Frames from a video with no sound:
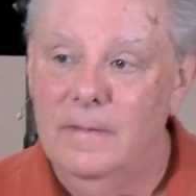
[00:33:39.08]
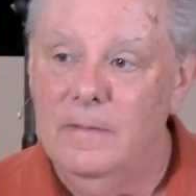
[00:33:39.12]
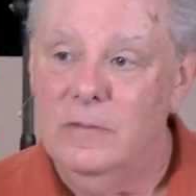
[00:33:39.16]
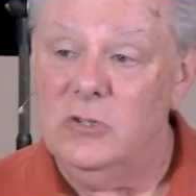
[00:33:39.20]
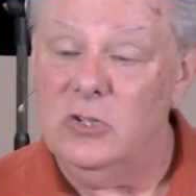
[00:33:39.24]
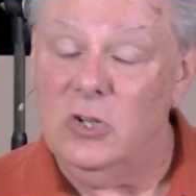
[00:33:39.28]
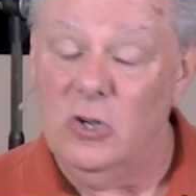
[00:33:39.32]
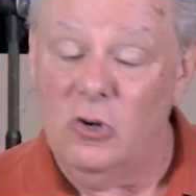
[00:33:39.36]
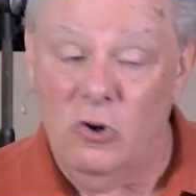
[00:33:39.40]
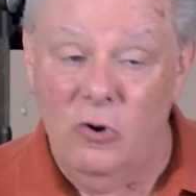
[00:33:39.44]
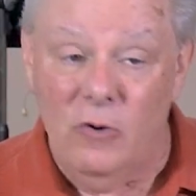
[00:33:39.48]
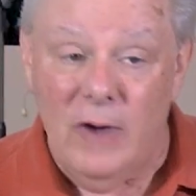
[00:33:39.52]

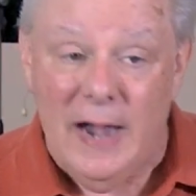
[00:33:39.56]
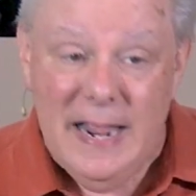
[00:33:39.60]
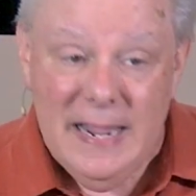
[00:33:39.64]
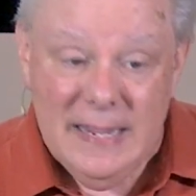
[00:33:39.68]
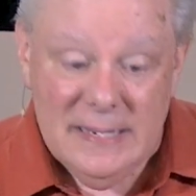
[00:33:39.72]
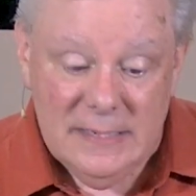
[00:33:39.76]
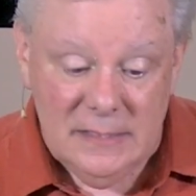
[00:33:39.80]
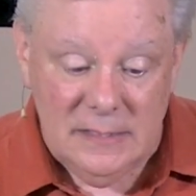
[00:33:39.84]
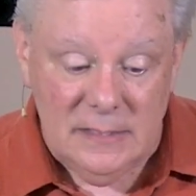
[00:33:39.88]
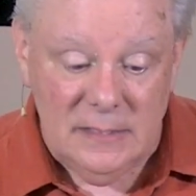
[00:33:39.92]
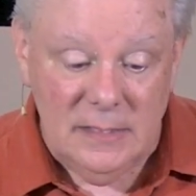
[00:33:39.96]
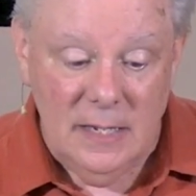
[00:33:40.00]
So
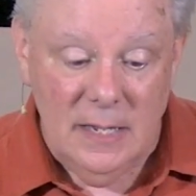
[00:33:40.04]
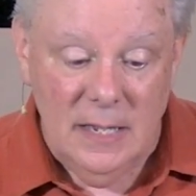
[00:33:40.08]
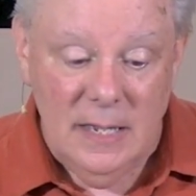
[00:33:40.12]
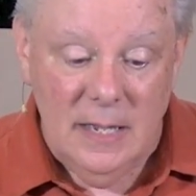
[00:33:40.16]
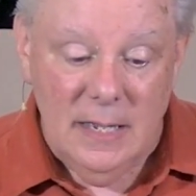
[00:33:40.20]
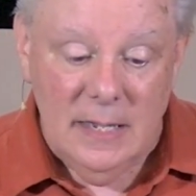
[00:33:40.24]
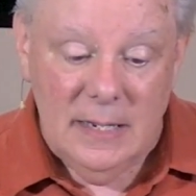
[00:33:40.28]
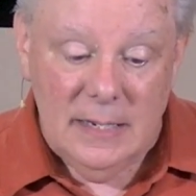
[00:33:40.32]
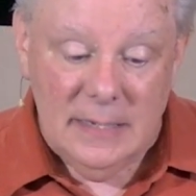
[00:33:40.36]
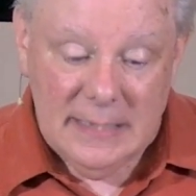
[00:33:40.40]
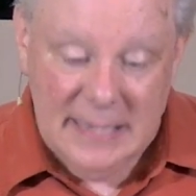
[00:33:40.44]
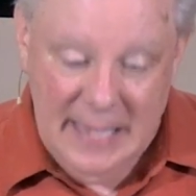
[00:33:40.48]
grace
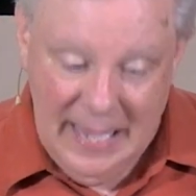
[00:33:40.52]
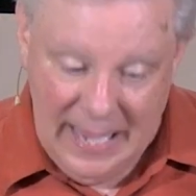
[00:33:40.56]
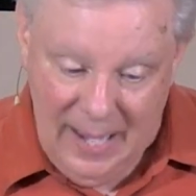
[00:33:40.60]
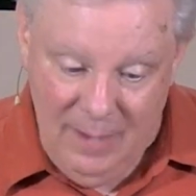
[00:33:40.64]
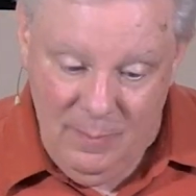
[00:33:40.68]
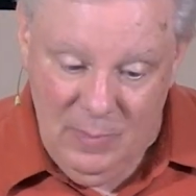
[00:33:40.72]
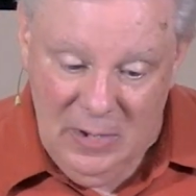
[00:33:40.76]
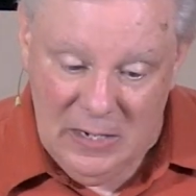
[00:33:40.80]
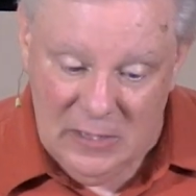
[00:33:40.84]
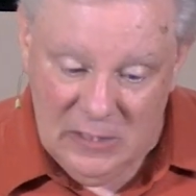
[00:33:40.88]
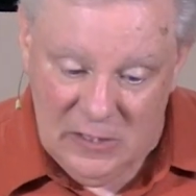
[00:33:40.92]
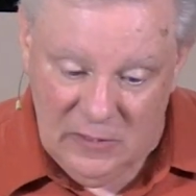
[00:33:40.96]

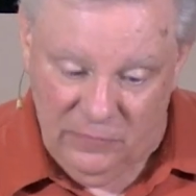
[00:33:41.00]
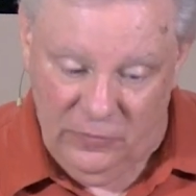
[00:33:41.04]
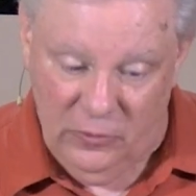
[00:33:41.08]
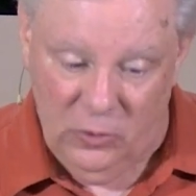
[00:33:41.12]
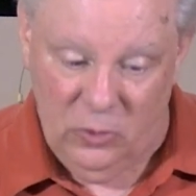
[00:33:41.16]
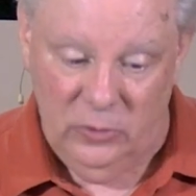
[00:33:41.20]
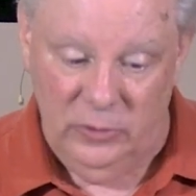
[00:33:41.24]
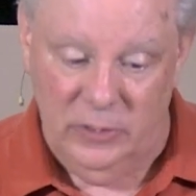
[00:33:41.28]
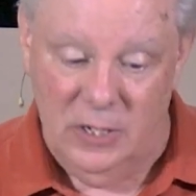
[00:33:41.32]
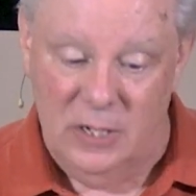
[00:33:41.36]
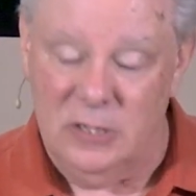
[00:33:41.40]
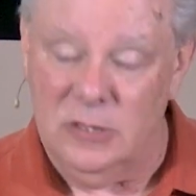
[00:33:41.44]
came in its
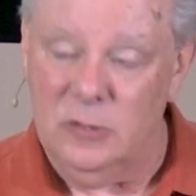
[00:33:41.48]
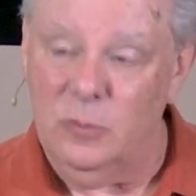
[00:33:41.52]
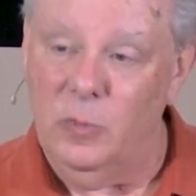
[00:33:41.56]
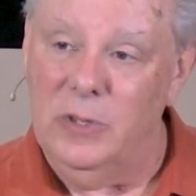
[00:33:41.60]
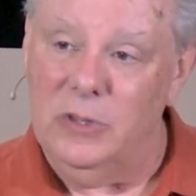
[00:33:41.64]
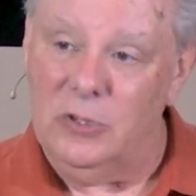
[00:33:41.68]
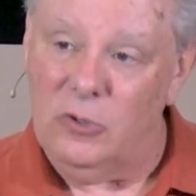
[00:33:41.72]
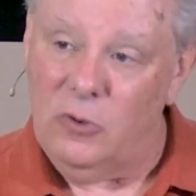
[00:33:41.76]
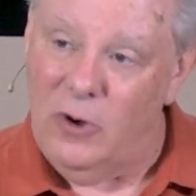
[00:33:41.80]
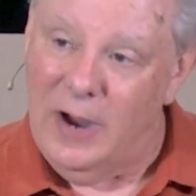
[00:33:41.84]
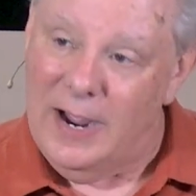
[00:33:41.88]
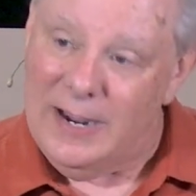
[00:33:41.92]
fullness
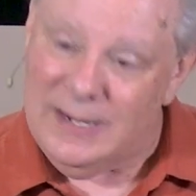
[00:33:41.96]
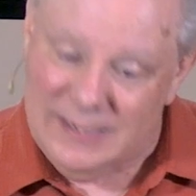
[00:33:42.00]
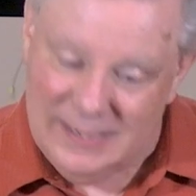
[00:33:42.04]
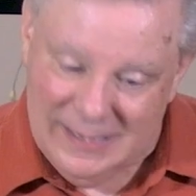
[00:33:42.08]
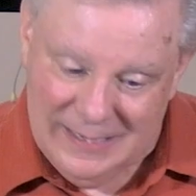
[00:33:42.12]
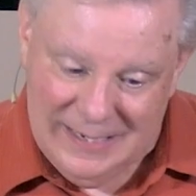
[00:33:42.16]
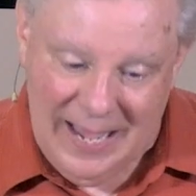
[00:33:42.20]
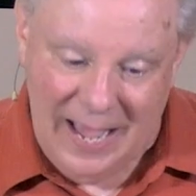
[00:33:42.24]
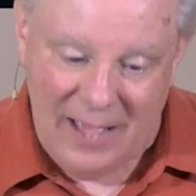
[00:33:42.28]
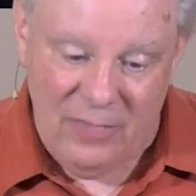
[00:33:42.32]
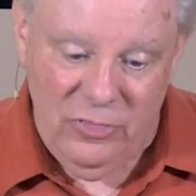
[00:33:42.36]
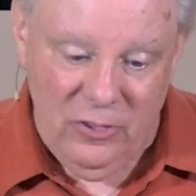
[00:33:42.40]
with Christ's
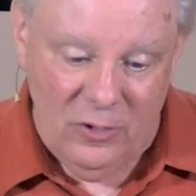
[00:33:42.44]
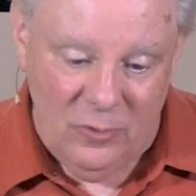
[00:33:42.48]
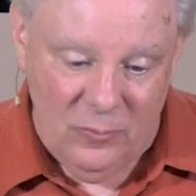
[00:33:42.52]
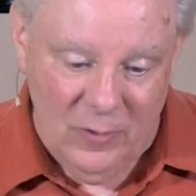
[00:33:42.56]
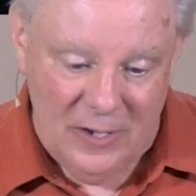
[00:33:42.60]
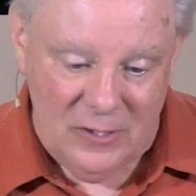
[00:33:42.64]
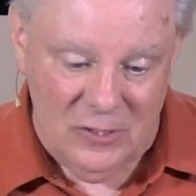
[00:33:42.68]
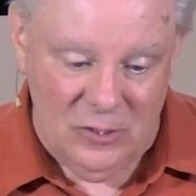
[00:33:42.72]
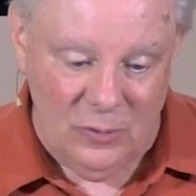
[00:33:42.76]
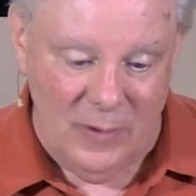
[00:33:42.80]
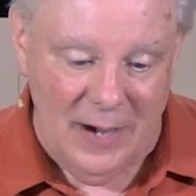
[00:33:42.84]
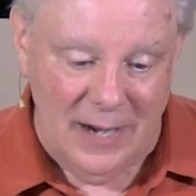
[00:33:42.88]
death and
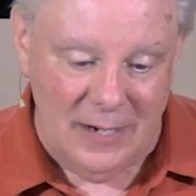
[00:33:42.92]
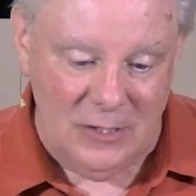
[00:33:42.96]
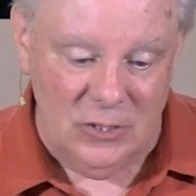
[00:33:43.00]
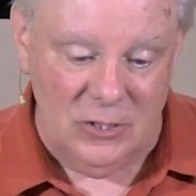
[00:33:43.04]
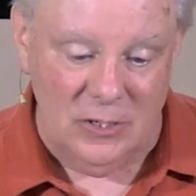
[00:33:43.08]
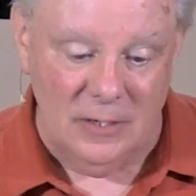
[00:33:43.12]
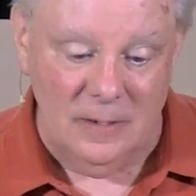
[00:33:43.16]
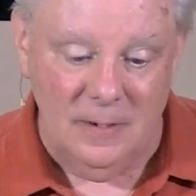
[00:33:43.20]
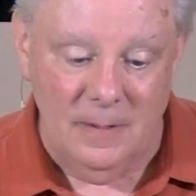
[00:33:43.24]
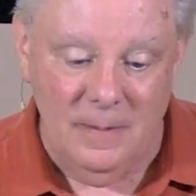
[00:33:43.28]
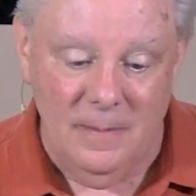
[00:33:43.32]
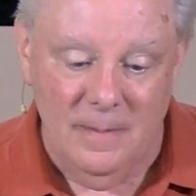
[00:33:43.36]

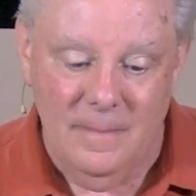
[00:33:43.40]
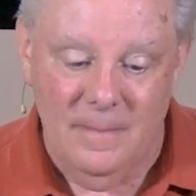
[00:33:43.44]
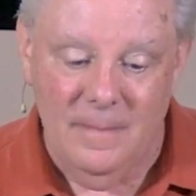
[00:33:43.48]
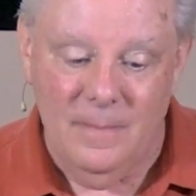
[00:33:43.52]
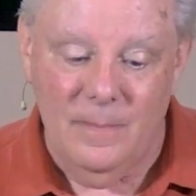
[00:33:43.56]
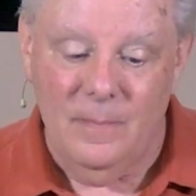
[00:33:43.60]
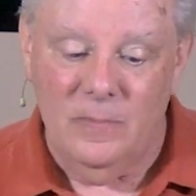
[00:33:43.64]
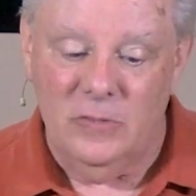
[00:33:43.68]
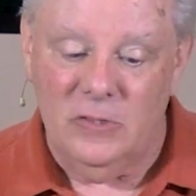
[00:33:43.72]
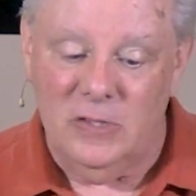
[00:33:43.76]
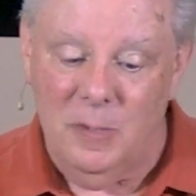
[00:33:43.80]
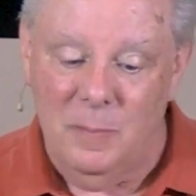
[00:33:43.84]
resurrection
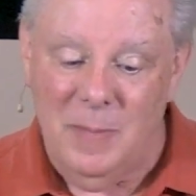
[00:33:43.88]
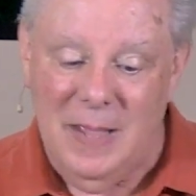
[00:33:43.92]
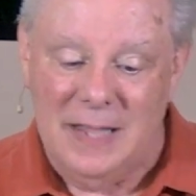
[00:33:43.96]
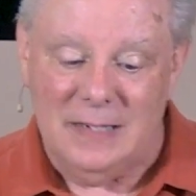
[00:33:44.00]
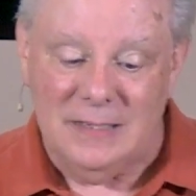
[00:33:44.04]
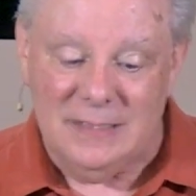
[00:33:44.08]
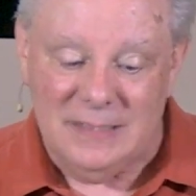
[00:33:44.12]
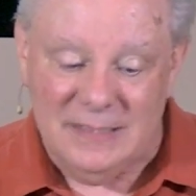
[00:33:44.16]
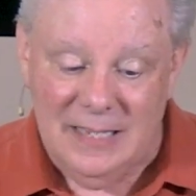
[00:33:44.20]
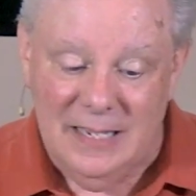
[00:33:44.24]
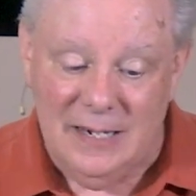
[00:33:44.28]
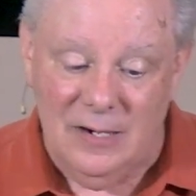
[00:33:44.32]
to make
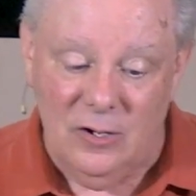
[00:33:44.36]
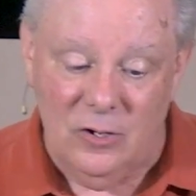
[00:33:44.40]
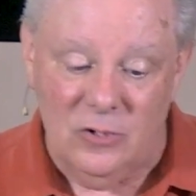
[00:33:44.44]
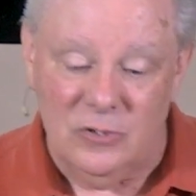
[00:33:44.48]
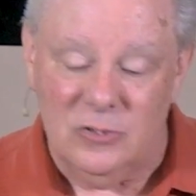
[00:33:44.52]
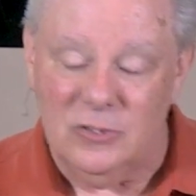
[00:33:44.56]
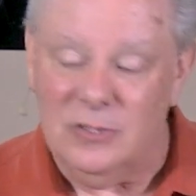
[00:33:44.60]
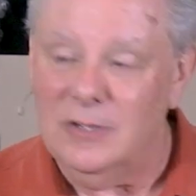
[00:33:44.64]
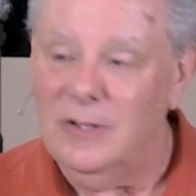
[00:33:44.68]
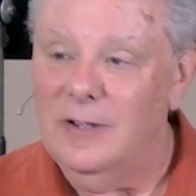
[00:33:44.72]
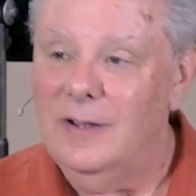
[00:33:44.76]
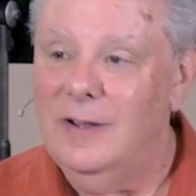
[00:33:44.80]

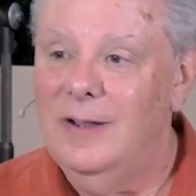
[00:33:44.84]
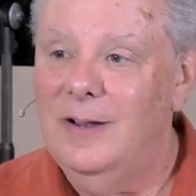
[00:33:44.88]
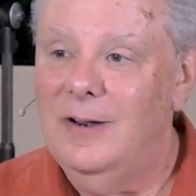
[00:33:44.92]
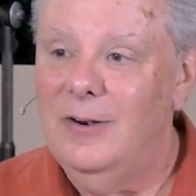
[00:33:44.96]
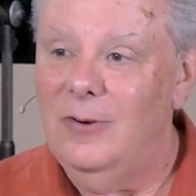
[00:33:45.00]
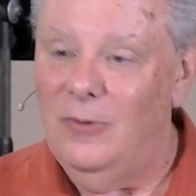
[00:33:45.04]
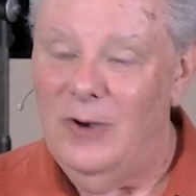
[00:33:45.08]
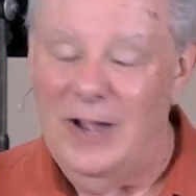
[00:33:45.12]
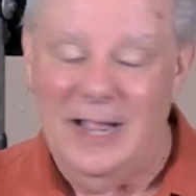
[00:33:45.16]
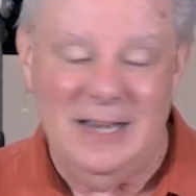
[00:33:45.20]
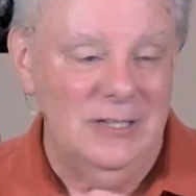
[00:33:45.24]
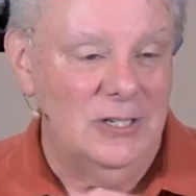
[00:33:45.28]
sinners
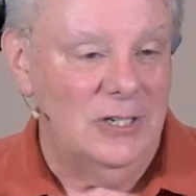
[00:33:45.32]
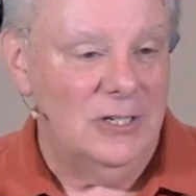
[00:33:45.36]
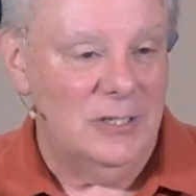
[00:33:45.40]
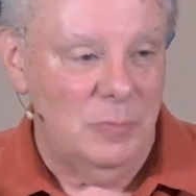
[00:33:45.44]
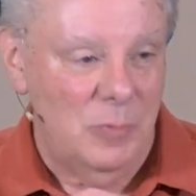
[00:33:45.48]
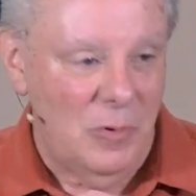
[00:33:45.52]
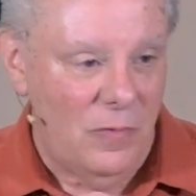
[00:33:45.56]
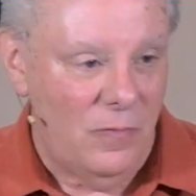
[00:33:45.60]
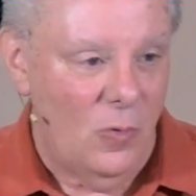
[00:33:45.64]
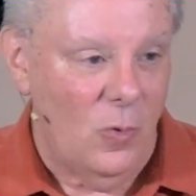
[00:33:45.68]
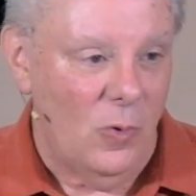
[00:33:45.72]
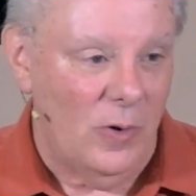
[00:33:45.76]
righteous
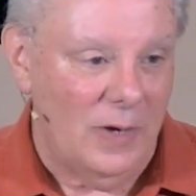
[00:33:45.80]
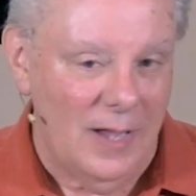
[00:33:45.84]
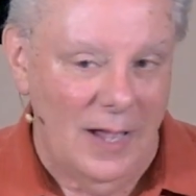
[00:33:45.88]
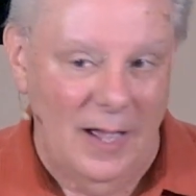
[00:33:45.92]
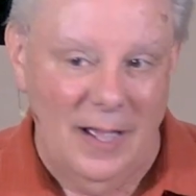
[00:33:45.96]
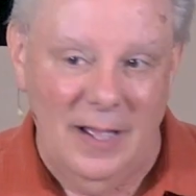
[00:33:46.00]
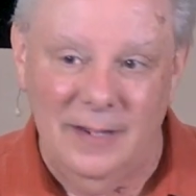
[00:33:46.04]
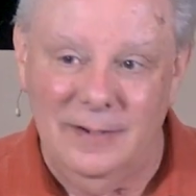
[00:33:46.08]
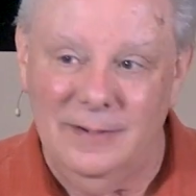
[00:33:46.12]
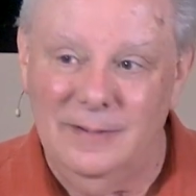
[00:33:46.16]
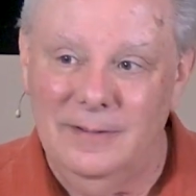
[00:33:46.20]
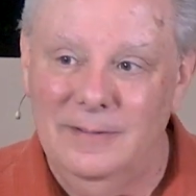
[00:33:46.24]
before
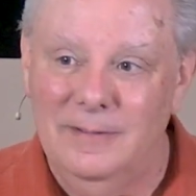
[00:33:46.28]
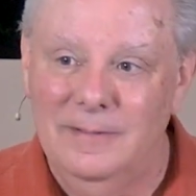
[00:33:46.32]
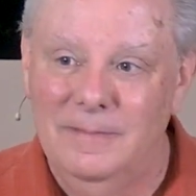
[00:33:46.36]
God.